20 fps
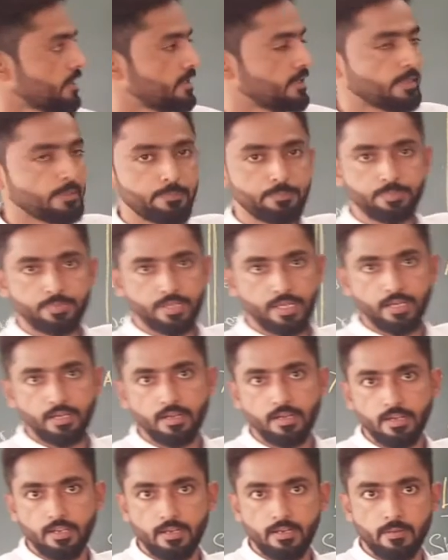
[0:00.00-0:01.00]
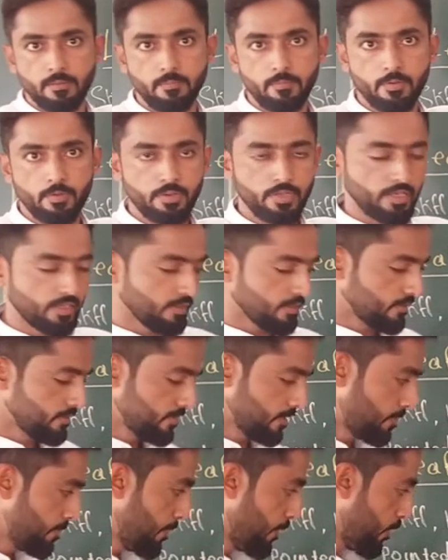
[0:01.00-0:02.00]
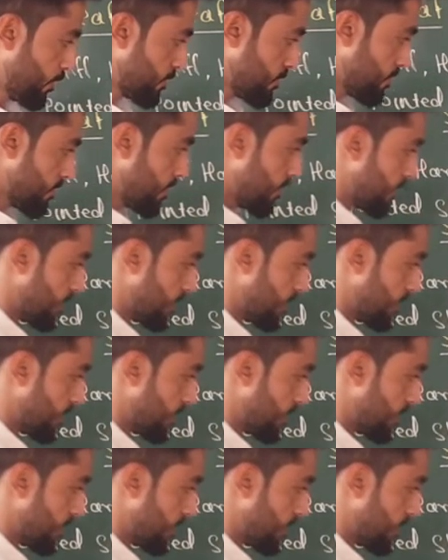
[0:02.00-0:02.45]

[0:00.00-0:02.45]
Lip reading: leaf tendril, okay. Suppose